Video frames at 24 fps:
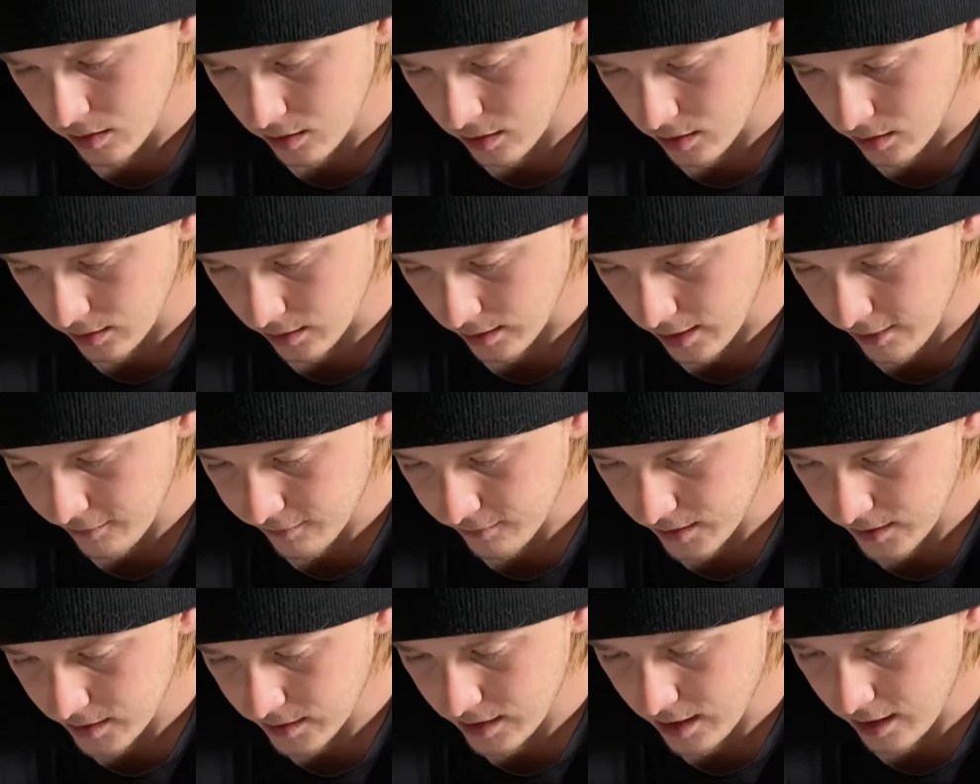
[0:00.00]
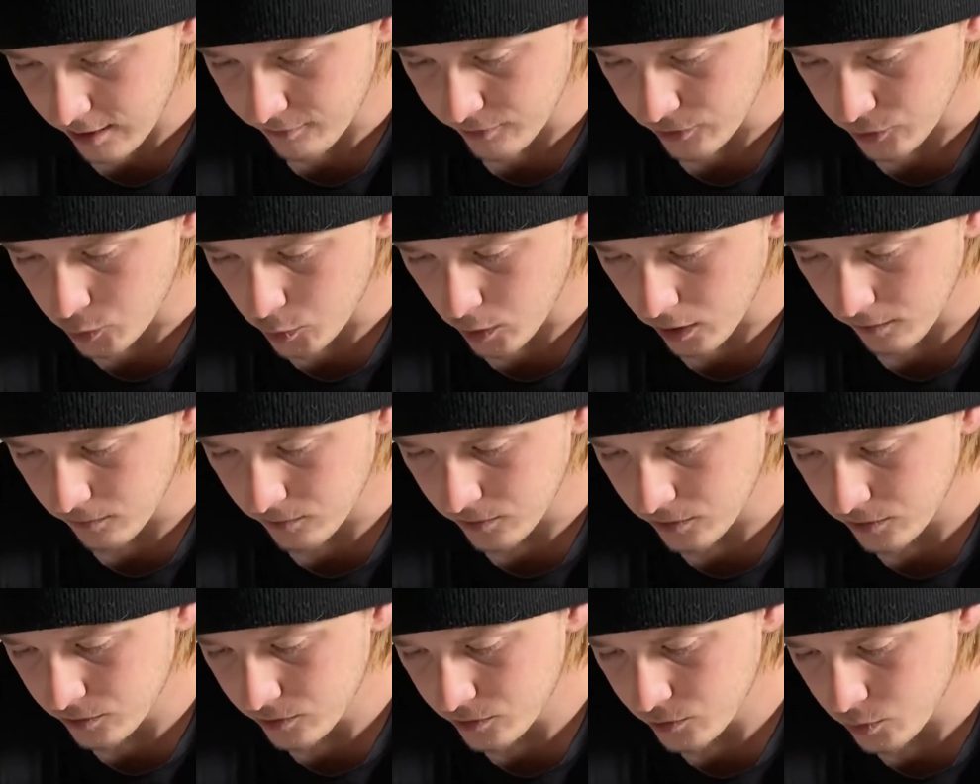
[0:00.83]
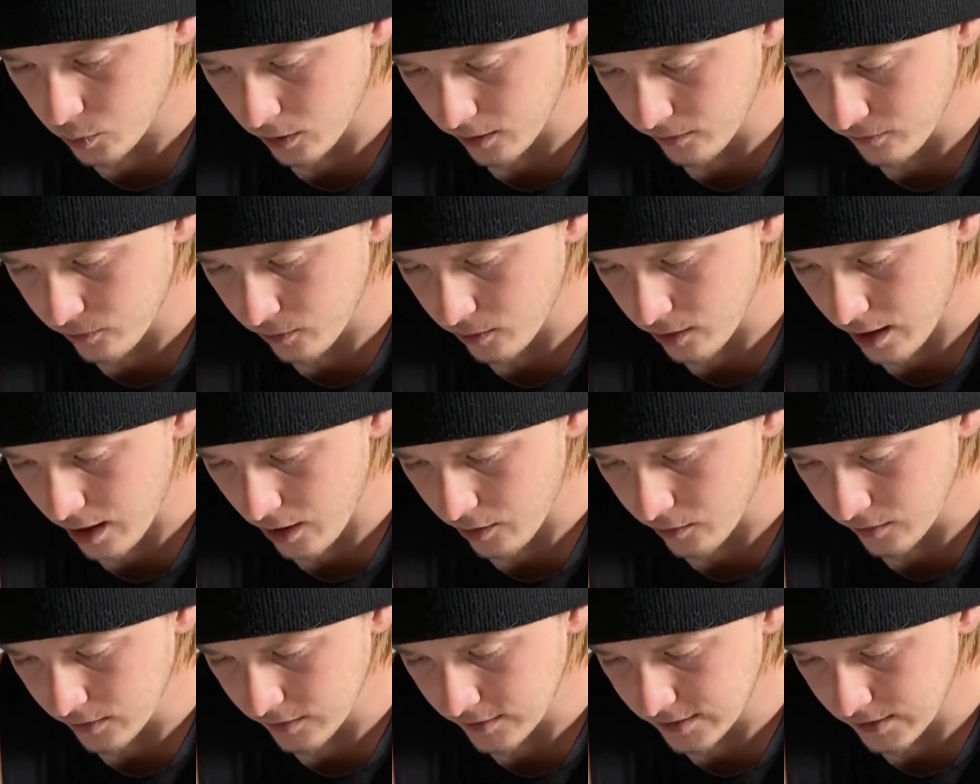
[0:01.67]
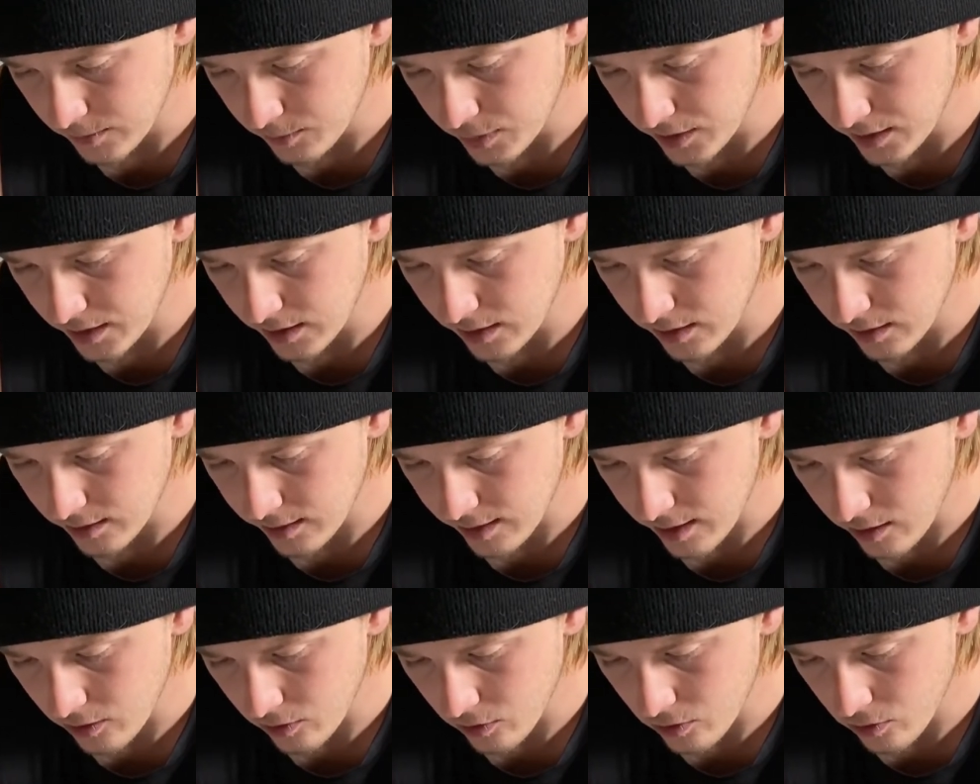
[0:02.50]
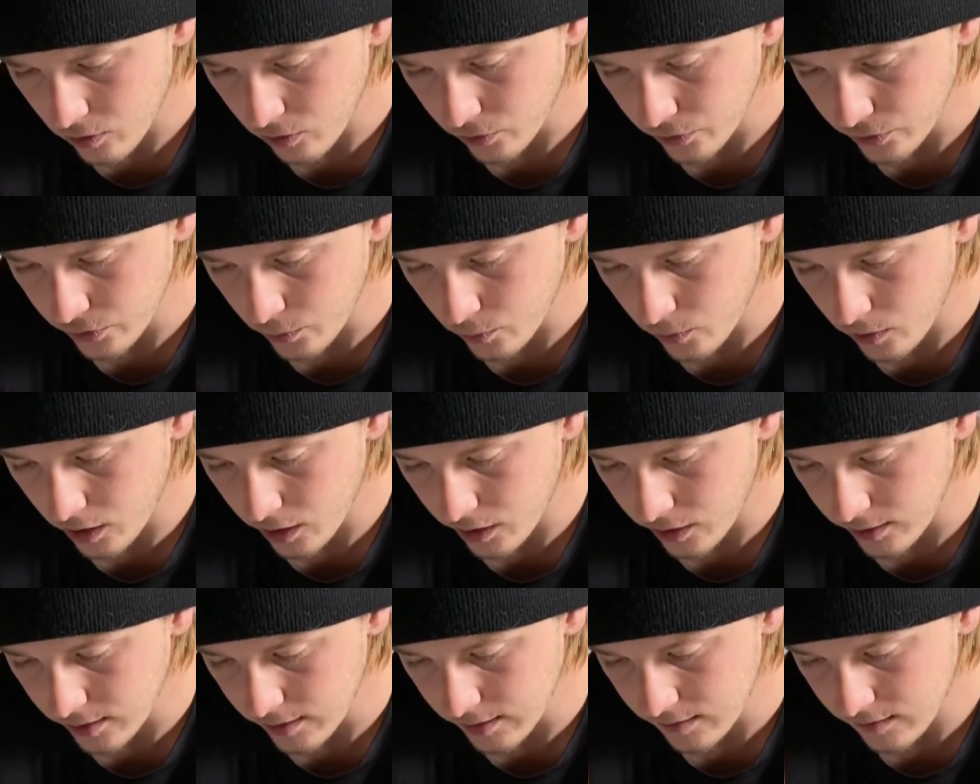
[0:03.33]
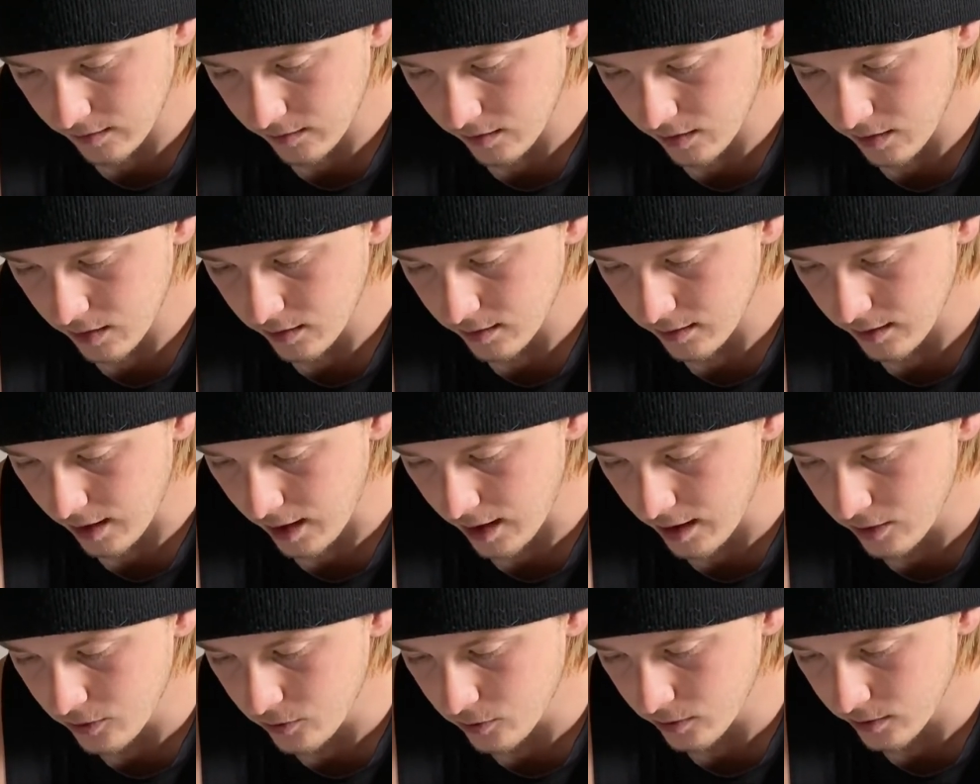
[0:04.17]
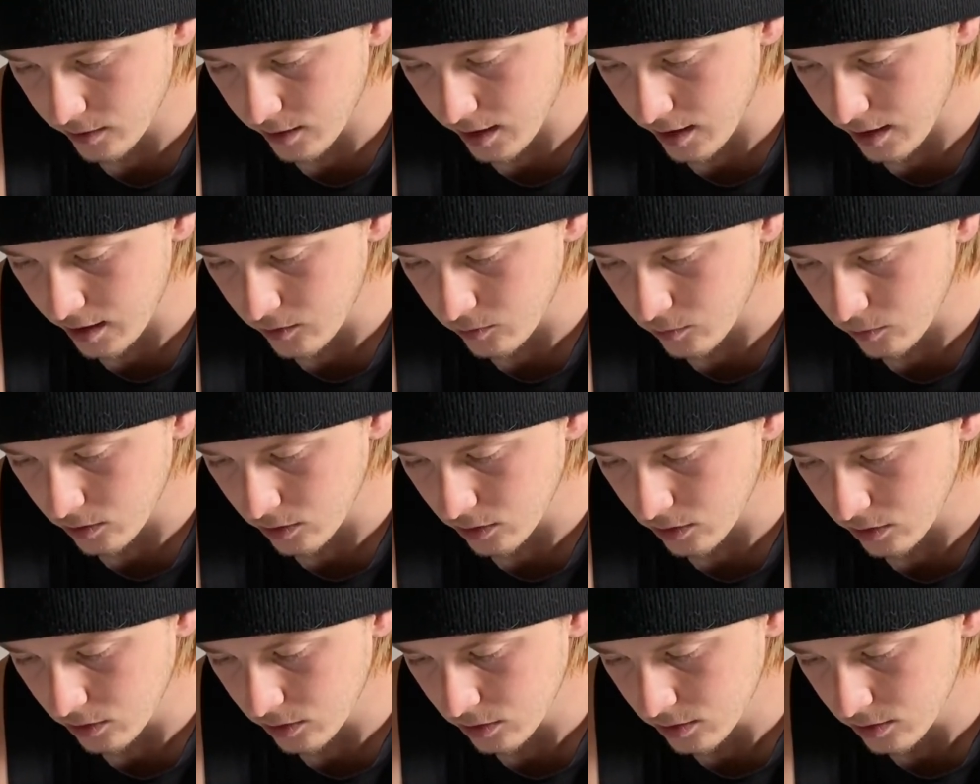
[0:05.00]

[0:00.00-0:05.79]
Left like that for 12 to 24 hours, depending on how cold the water is, the acorn cake will